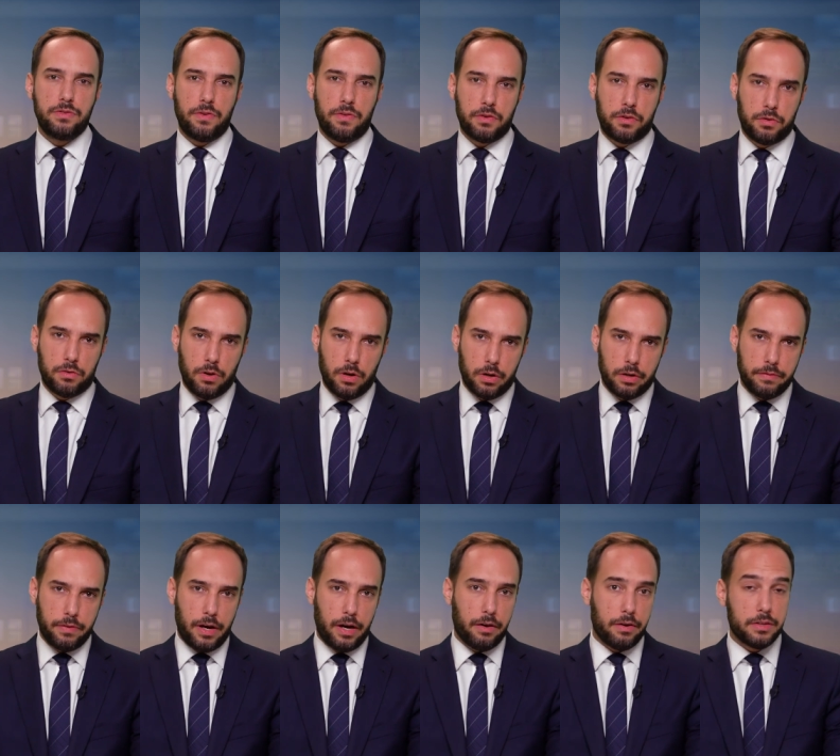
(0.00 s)
of the
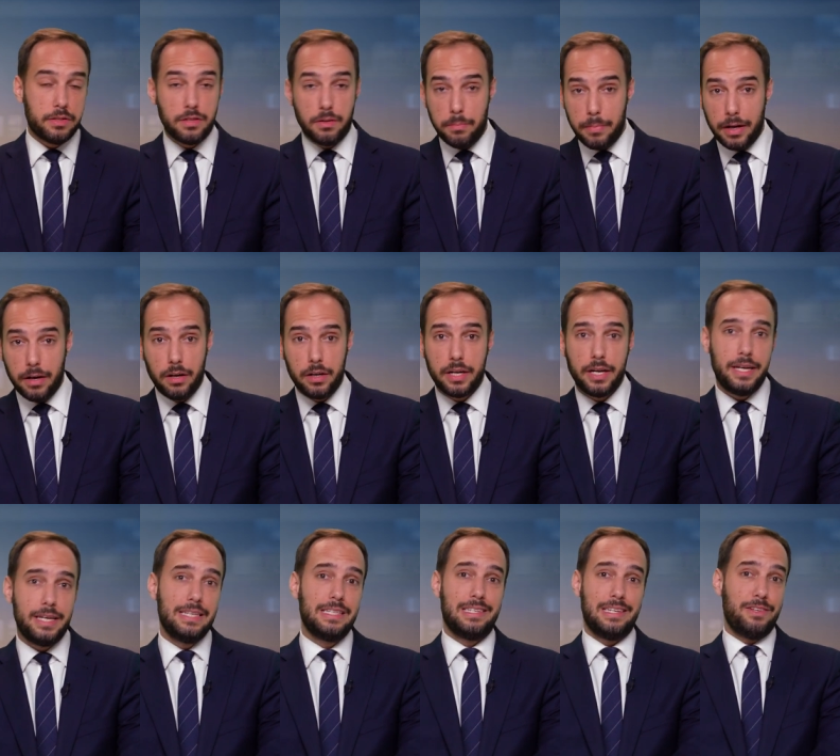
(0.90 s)
coronavirus, America
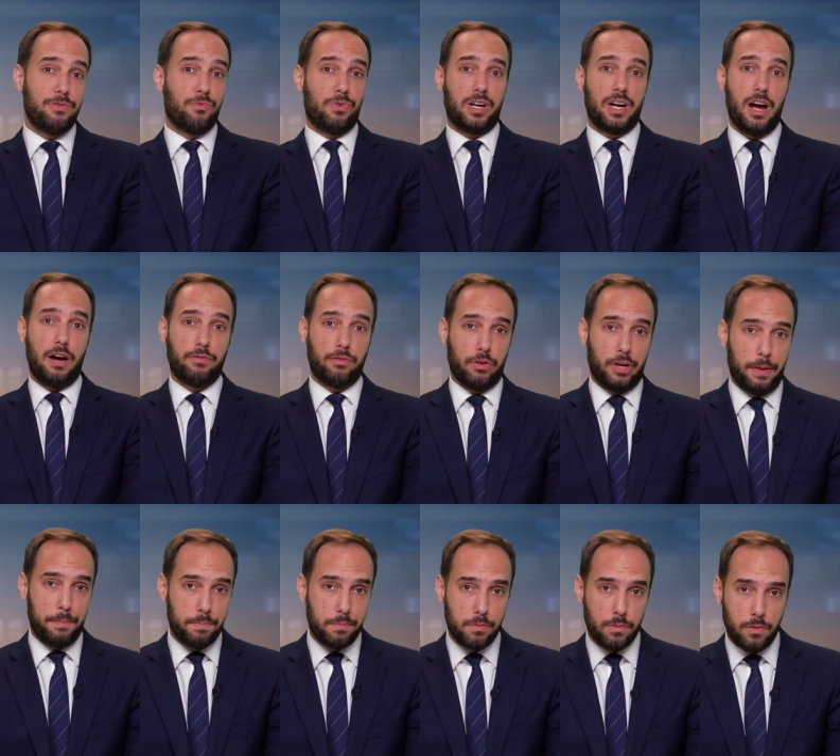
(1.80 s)
is in recovery.